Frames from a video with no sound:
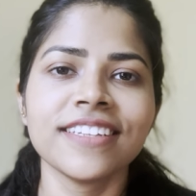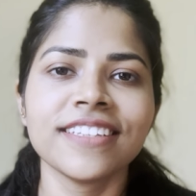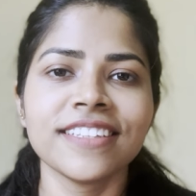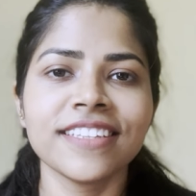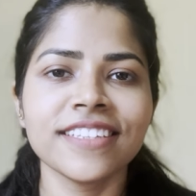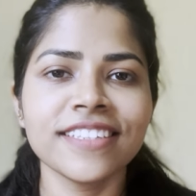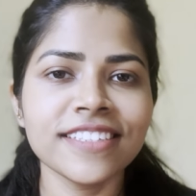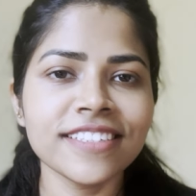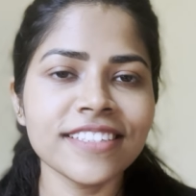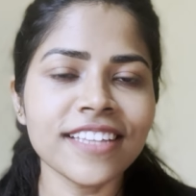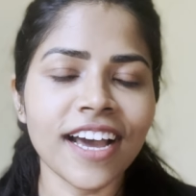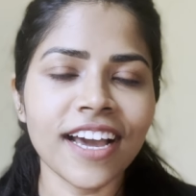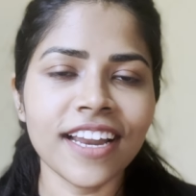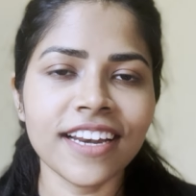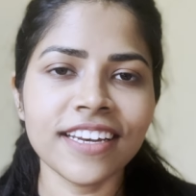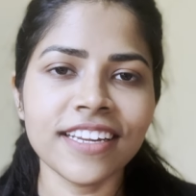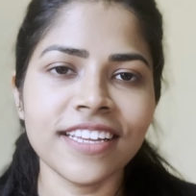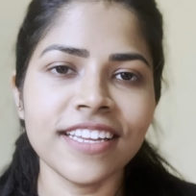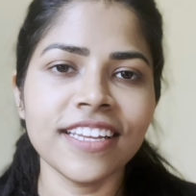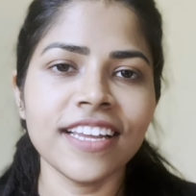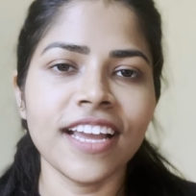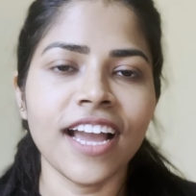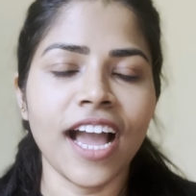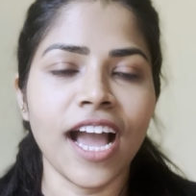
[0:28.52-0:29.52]
This is
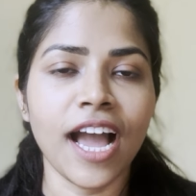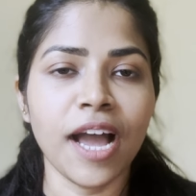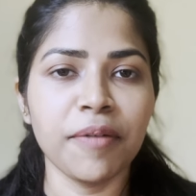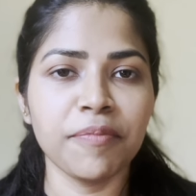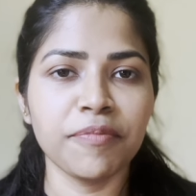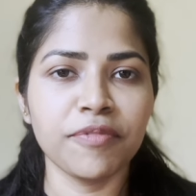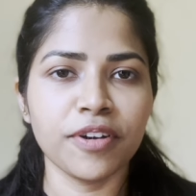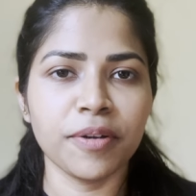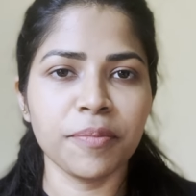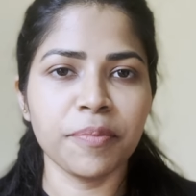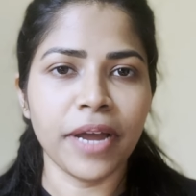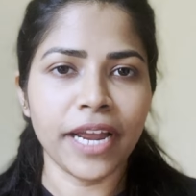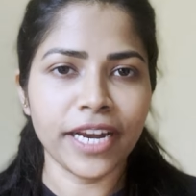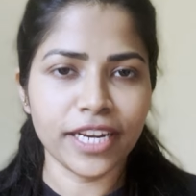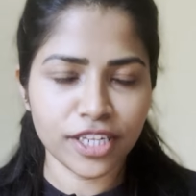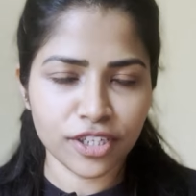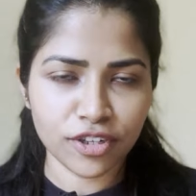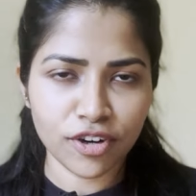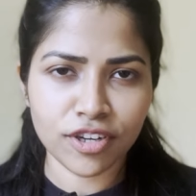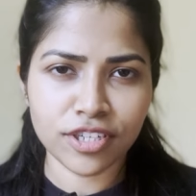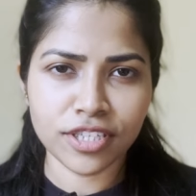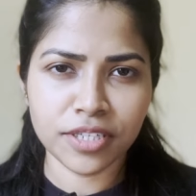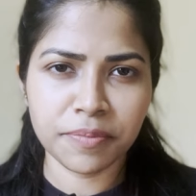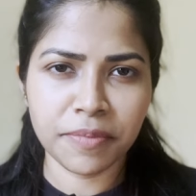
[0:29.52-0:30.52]
Tharani. I'm from
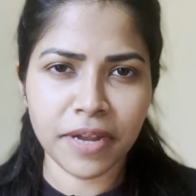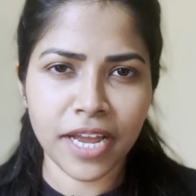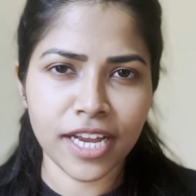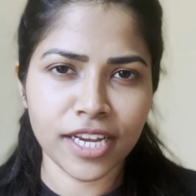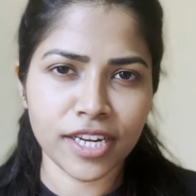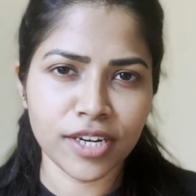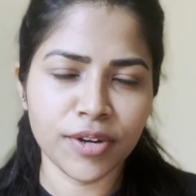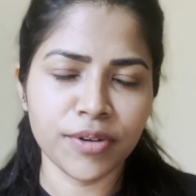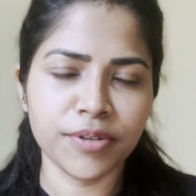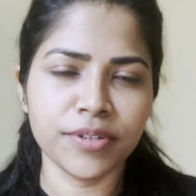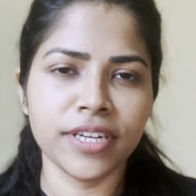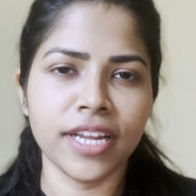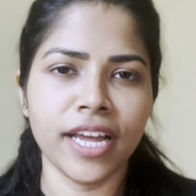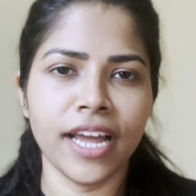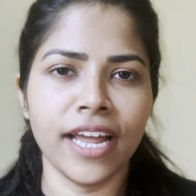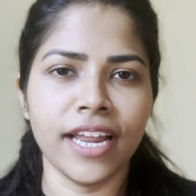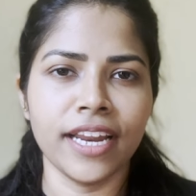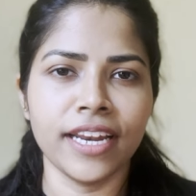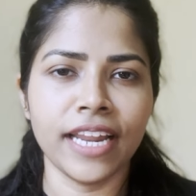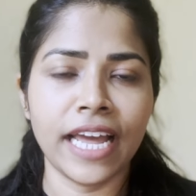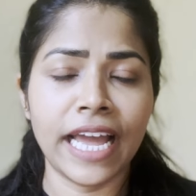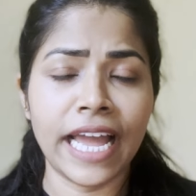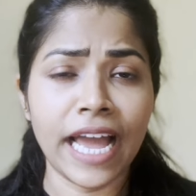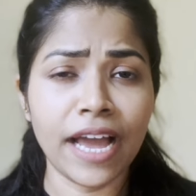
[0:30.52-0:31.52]
biotechnology background
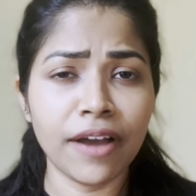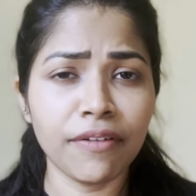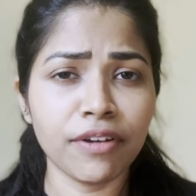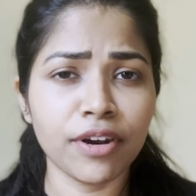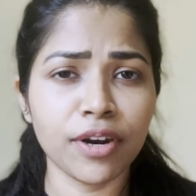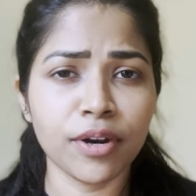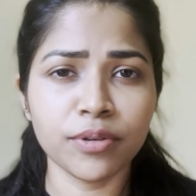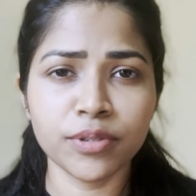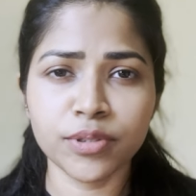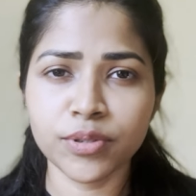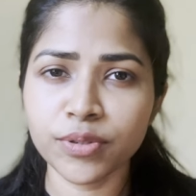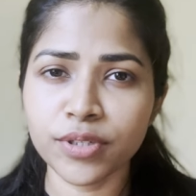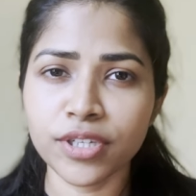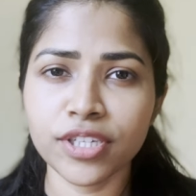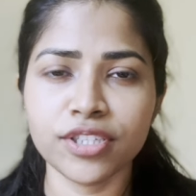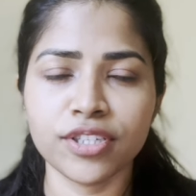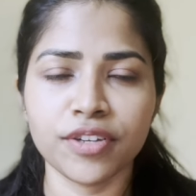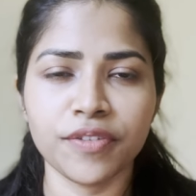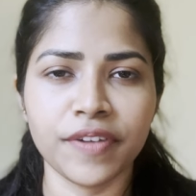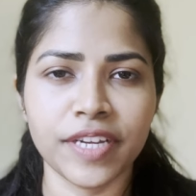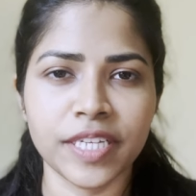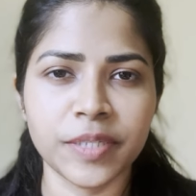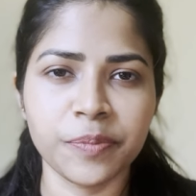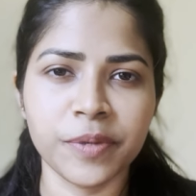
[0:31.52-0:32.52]
and I have around two
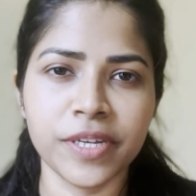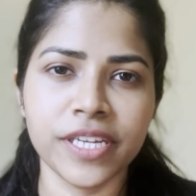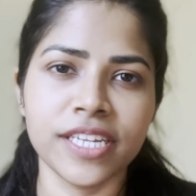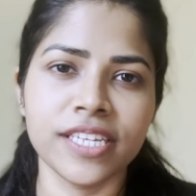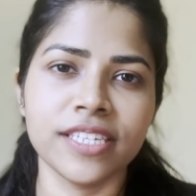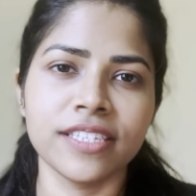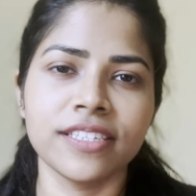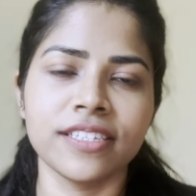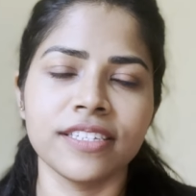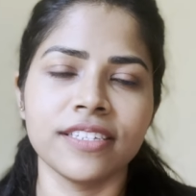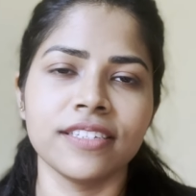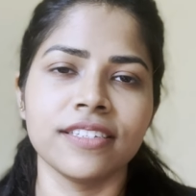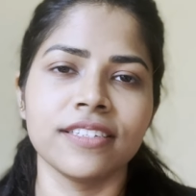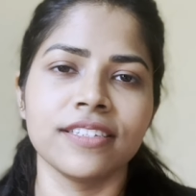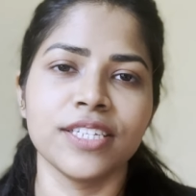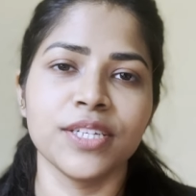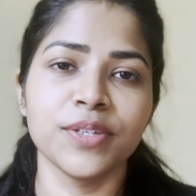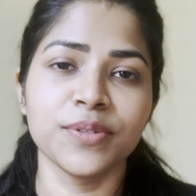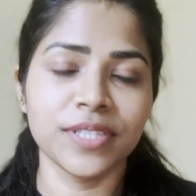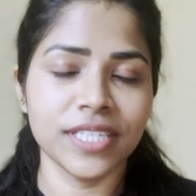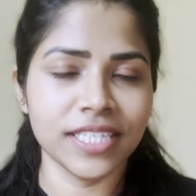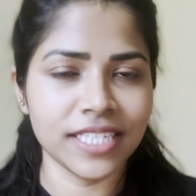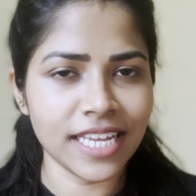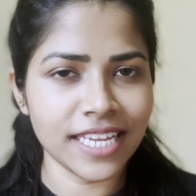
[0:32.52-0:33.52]
years of experience in
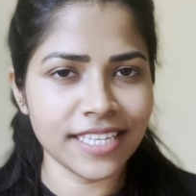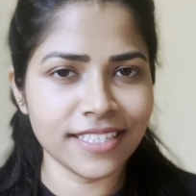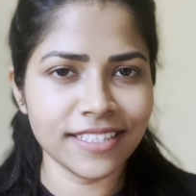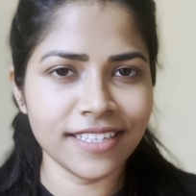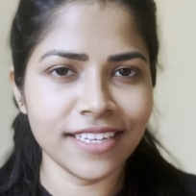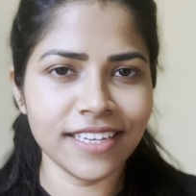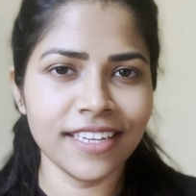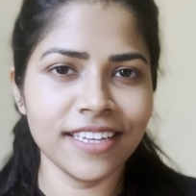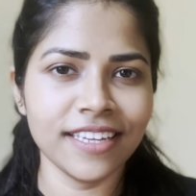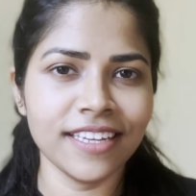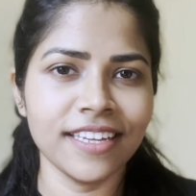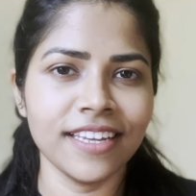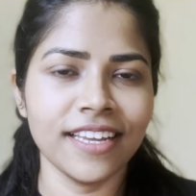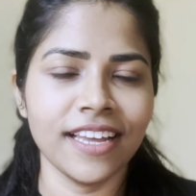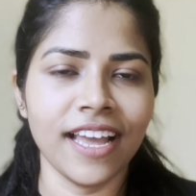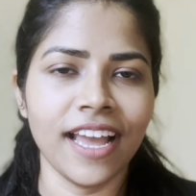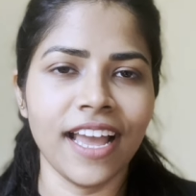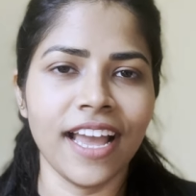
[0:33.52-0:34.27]
user testing.